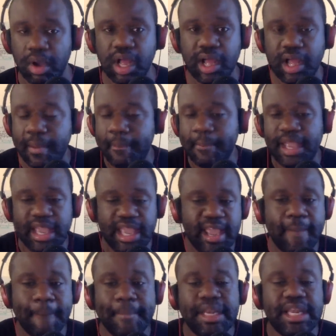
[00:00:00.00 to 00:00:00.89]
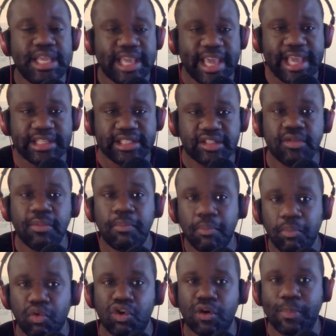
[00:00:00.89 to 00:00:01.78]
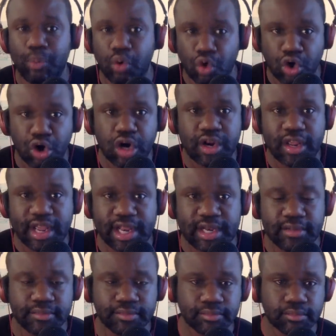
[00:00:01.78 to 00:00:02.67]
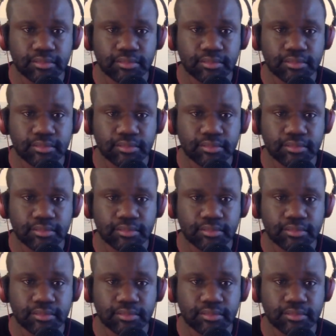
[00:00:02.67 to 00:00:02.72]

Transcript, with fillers: Uh, in many cases, more poor than